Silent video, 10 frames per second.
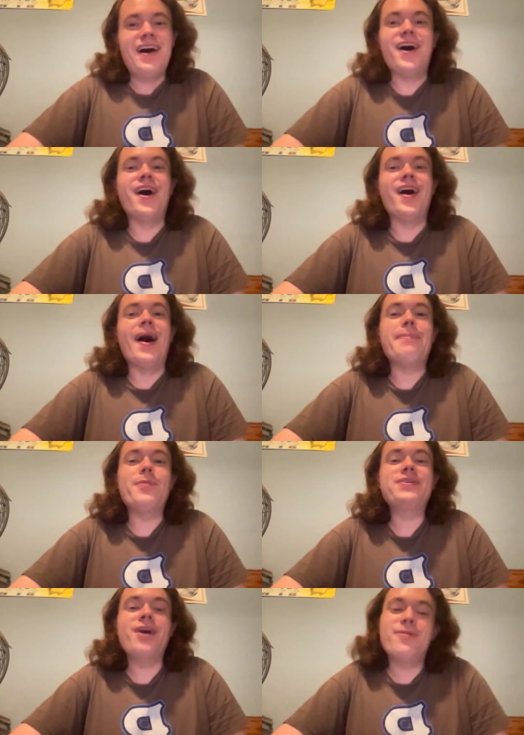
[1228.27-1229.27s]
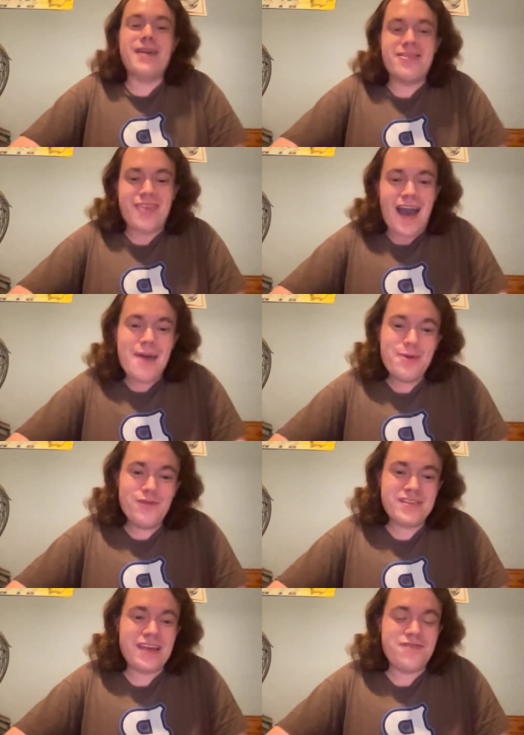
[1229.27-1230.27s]
But we don't get that. We
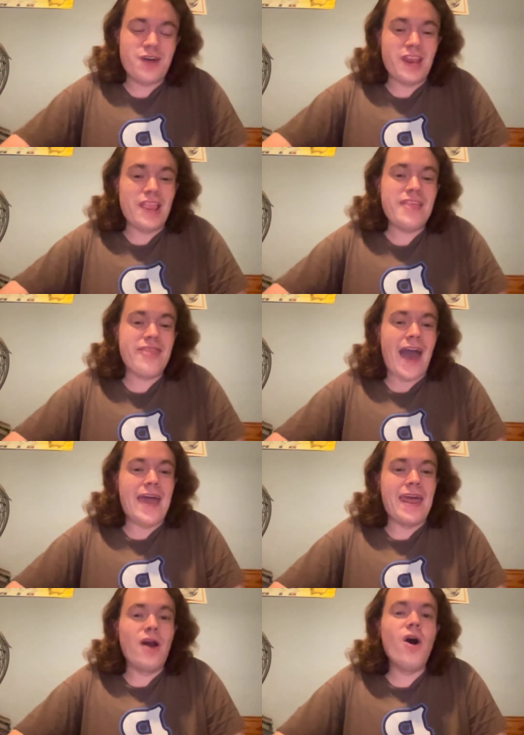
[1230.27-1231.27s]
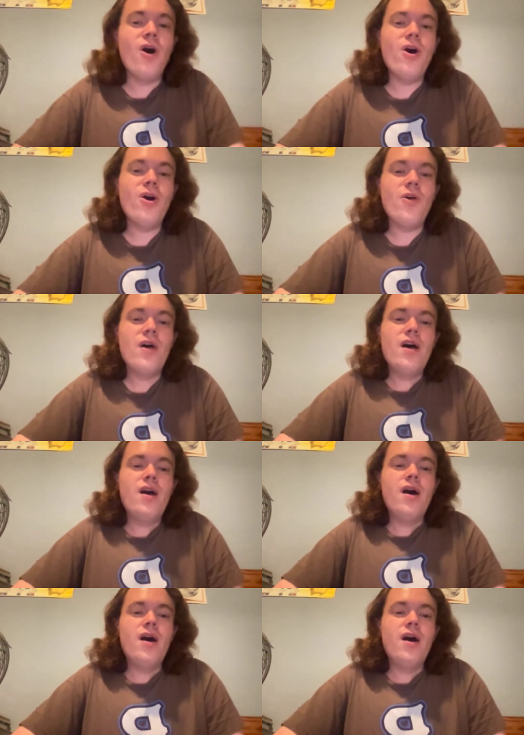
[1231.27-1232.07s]
don't really get that at all.